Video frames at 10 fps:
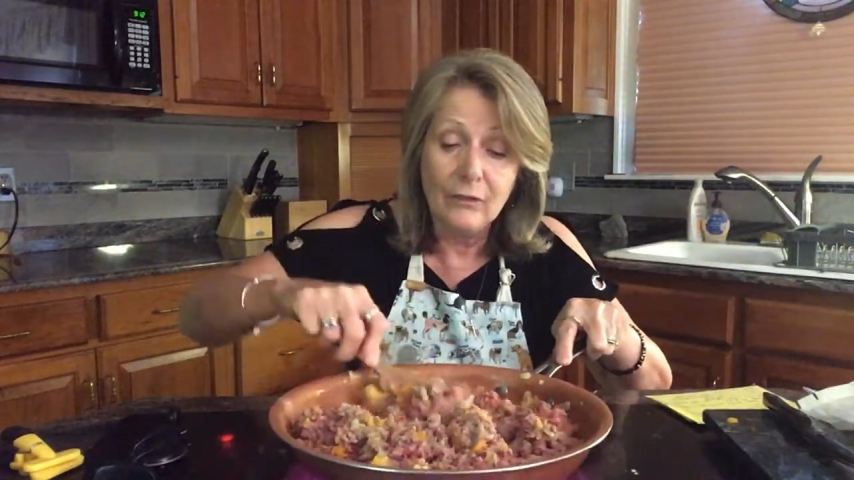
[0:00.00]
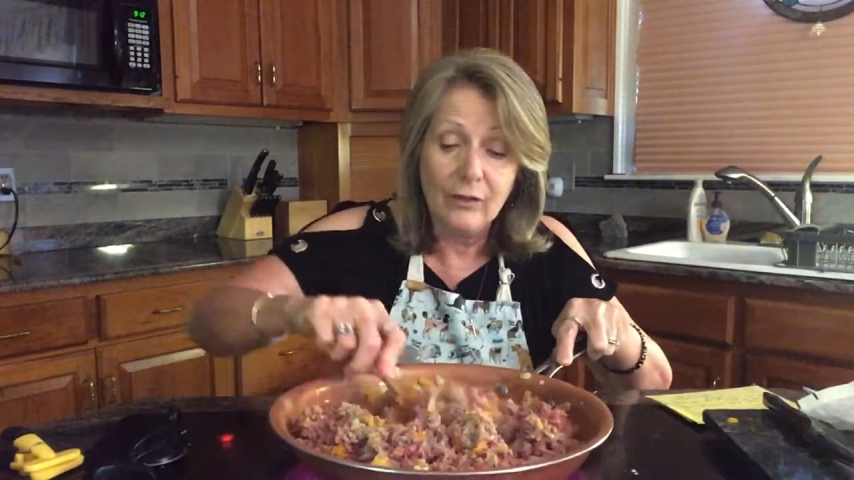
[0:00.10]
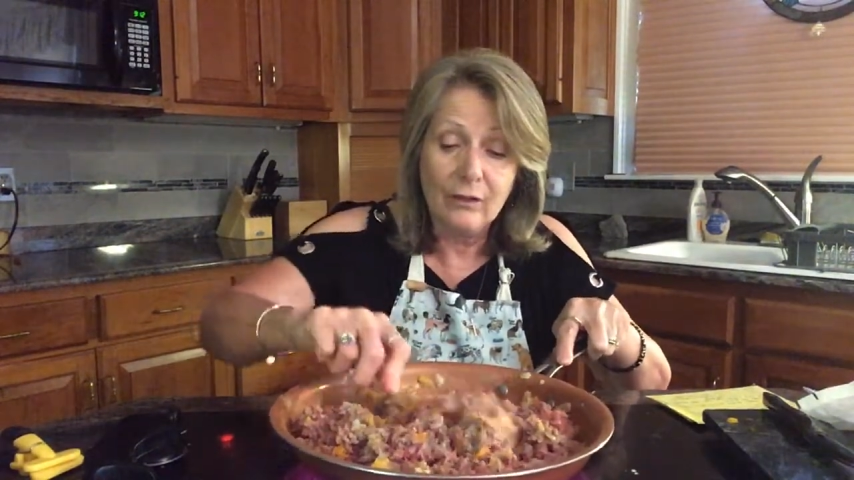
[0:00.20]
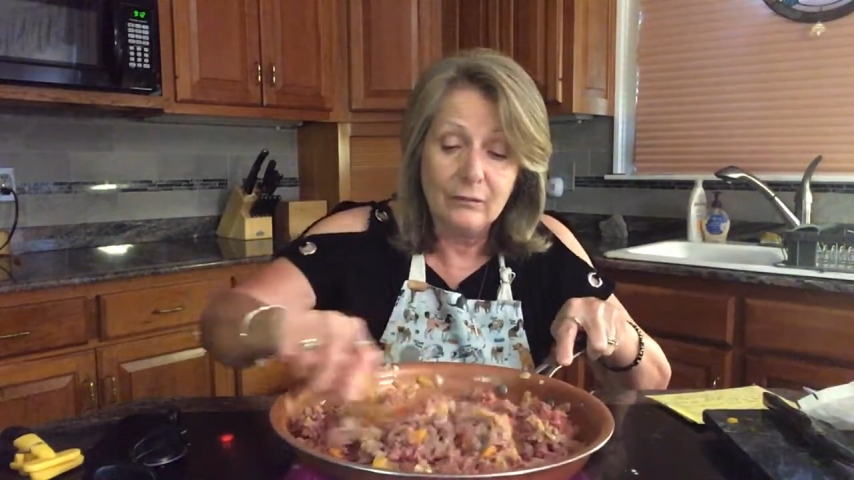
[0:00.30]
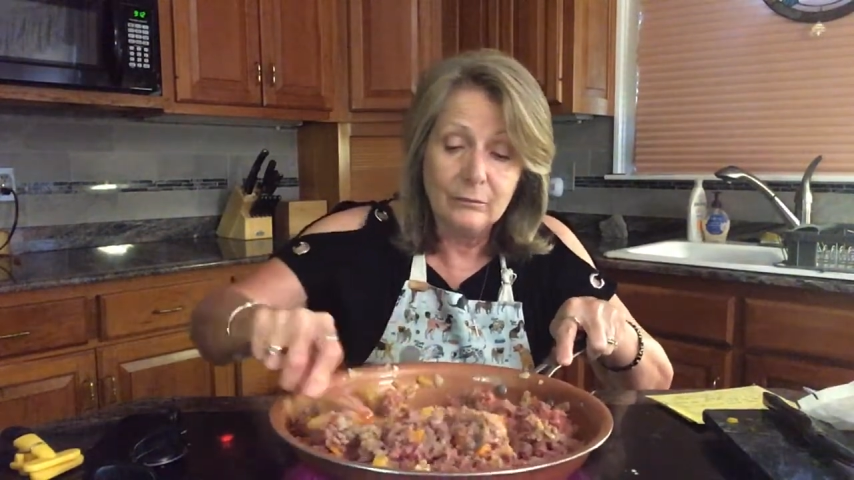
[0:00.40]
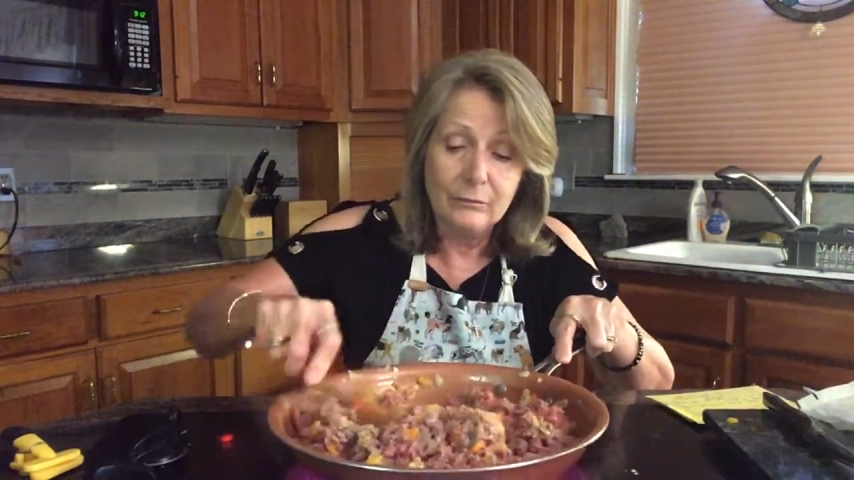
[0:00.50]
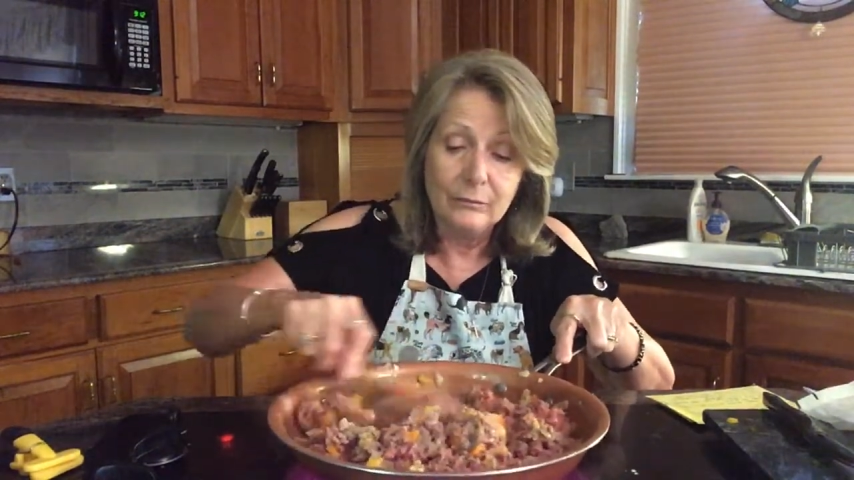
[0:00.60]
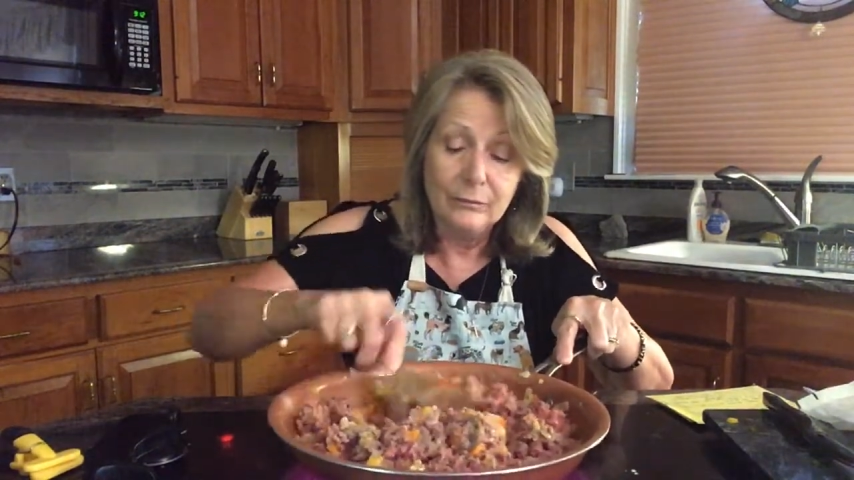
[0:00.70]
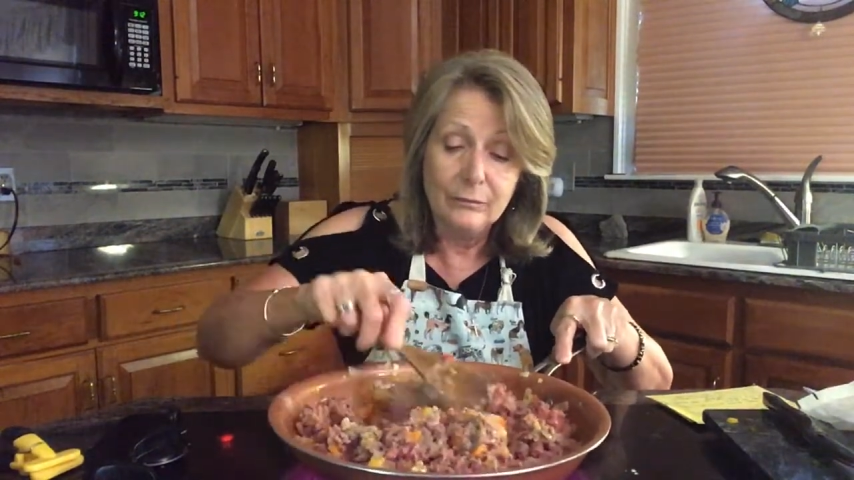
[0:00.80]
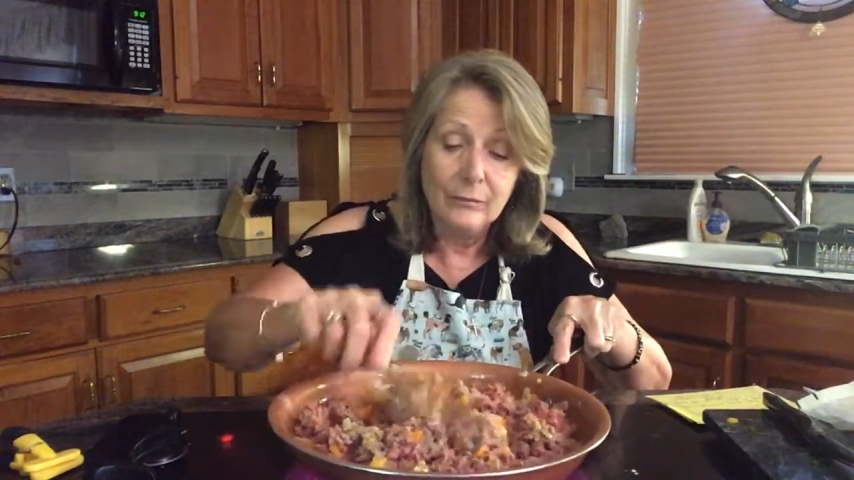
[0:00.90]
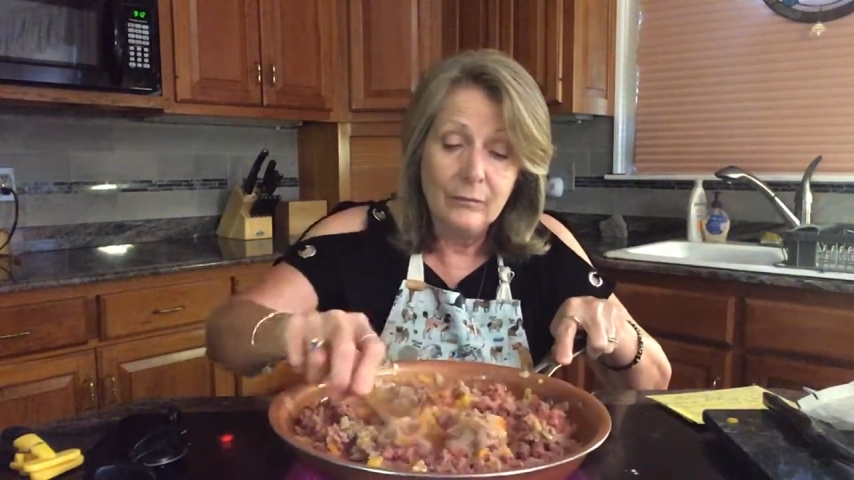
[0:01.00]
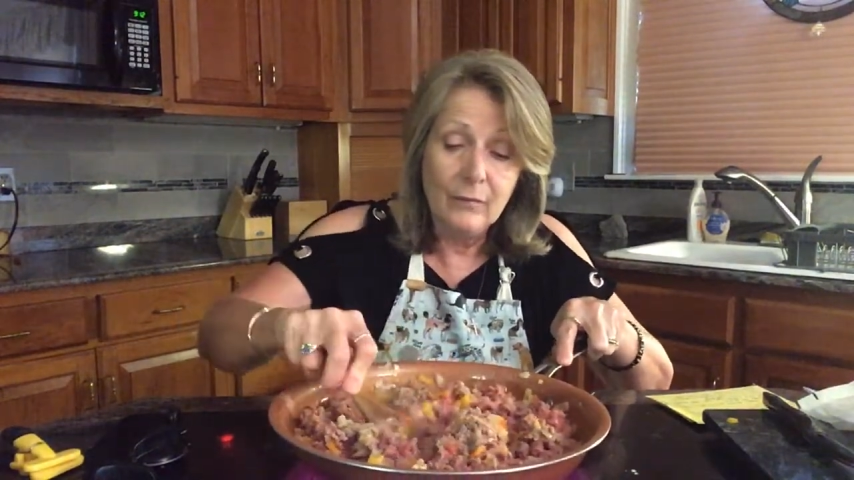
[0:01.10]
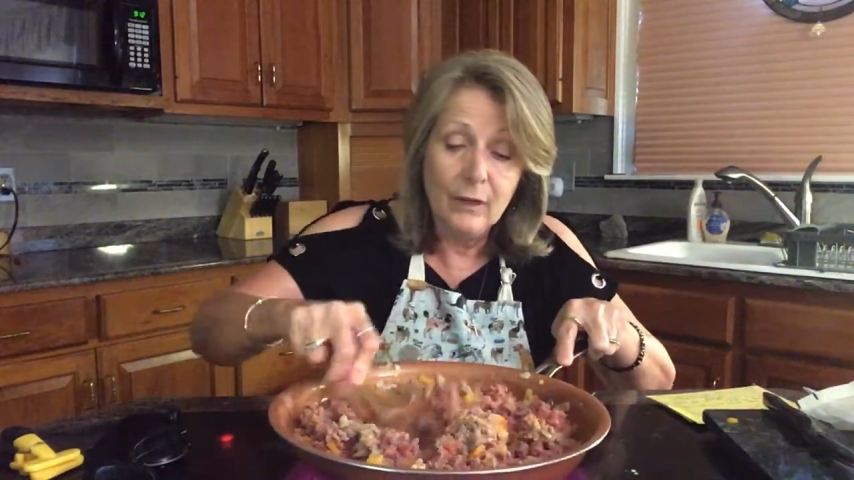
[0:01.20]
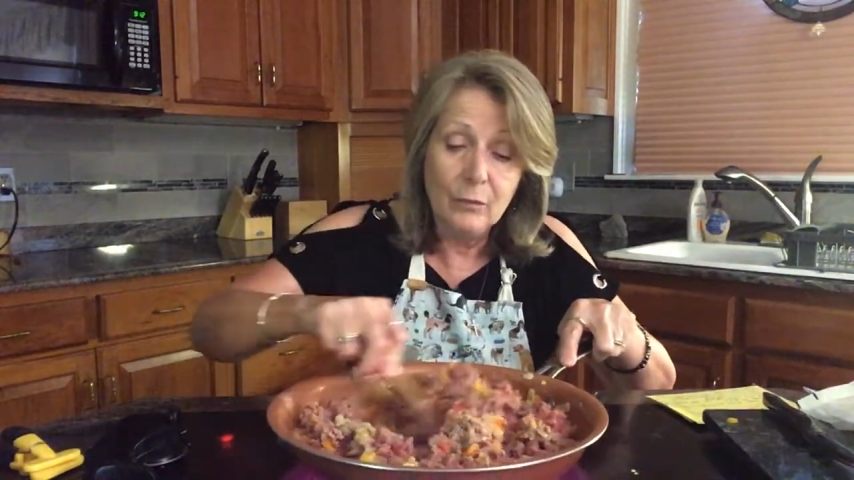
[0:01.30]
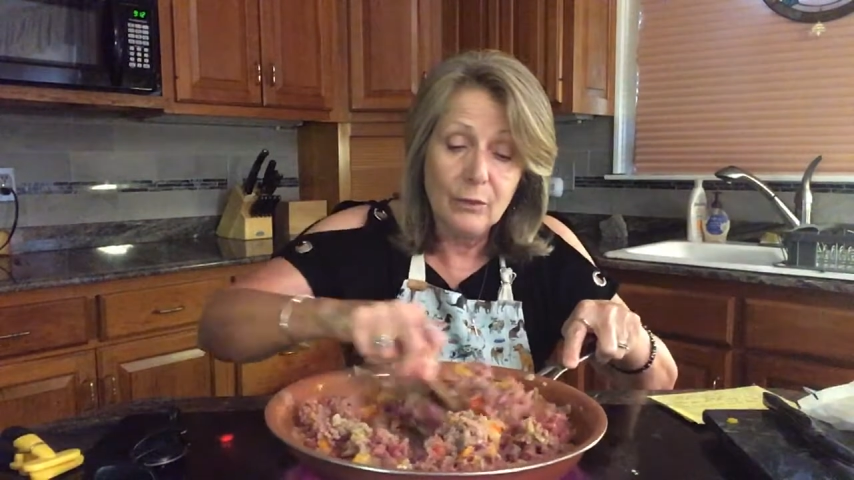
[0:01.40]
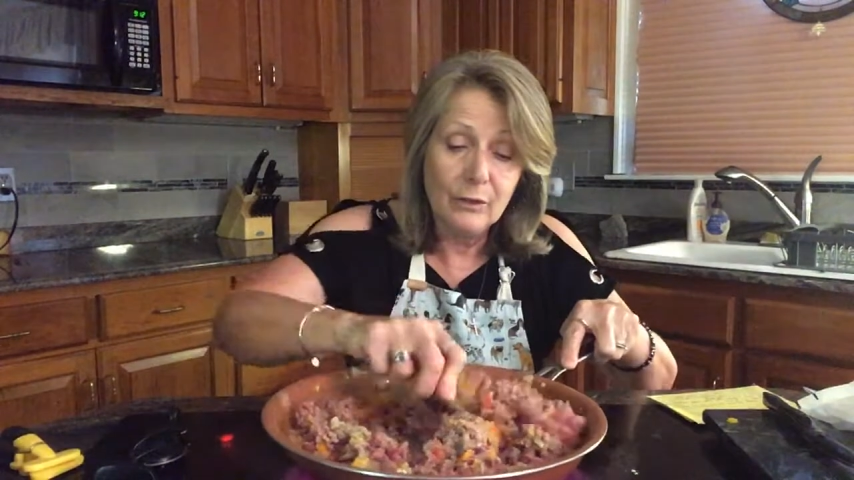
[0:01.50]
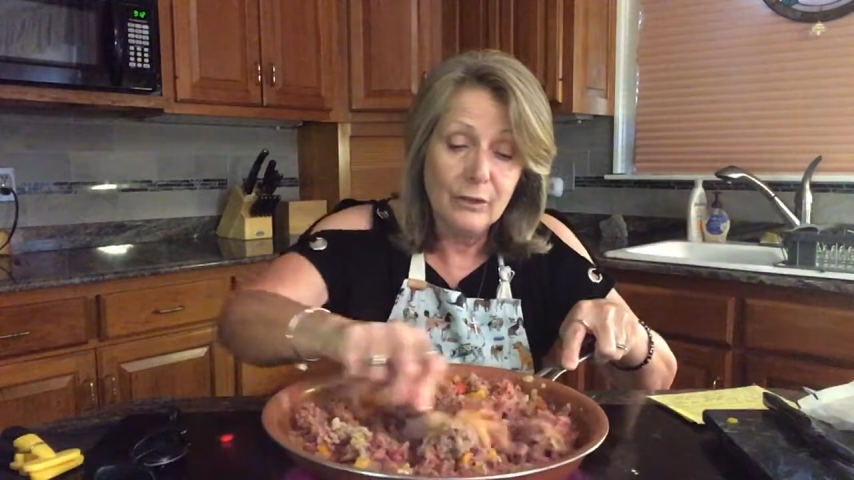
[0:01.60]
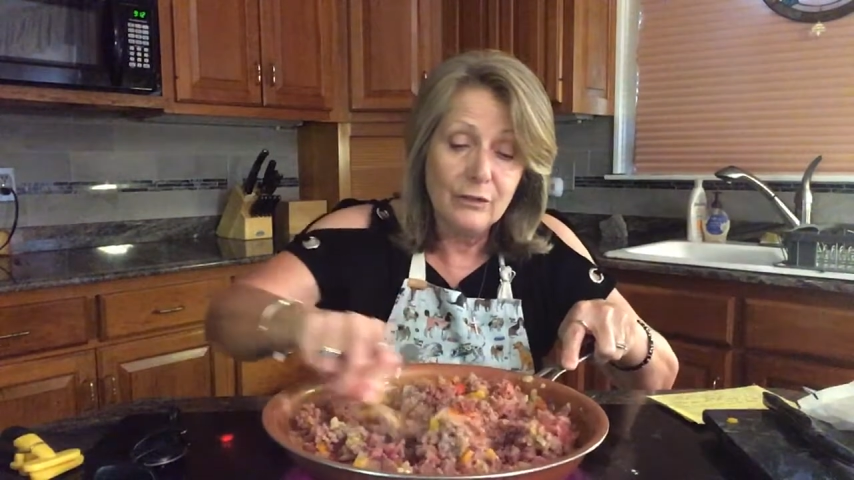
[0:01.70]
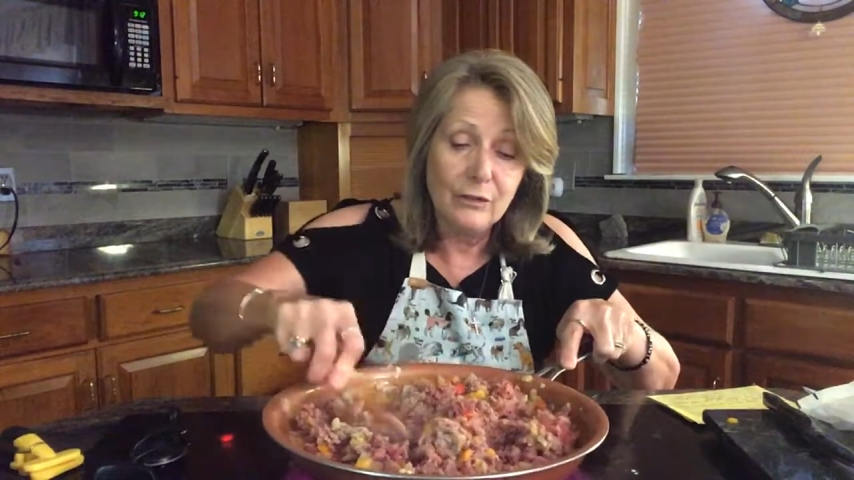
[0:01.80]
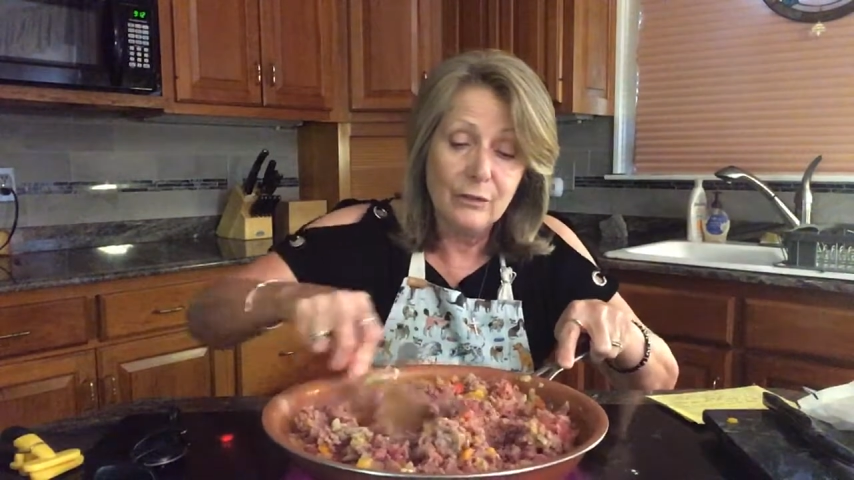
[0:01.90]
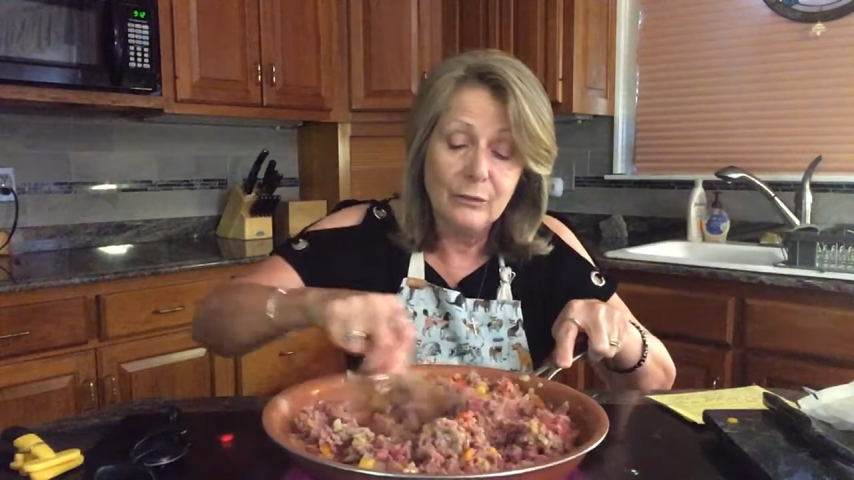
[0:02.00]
it. They really do.